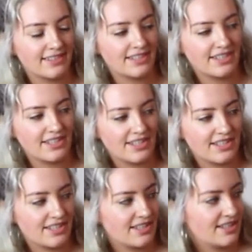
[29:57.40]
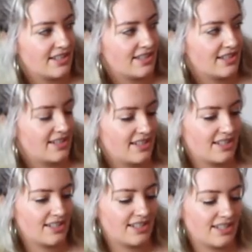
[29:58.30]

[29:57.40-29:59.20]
Nobody speaks.